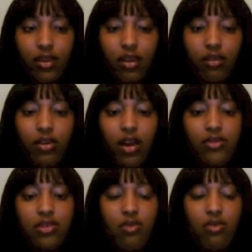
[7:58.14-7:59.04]
I won't
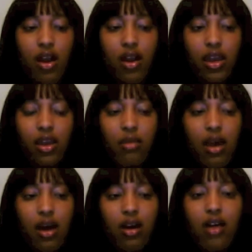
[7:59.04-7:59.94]
have to worry
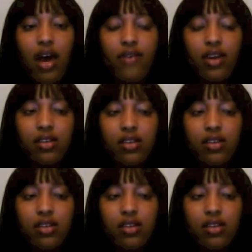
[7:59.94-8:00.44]
about having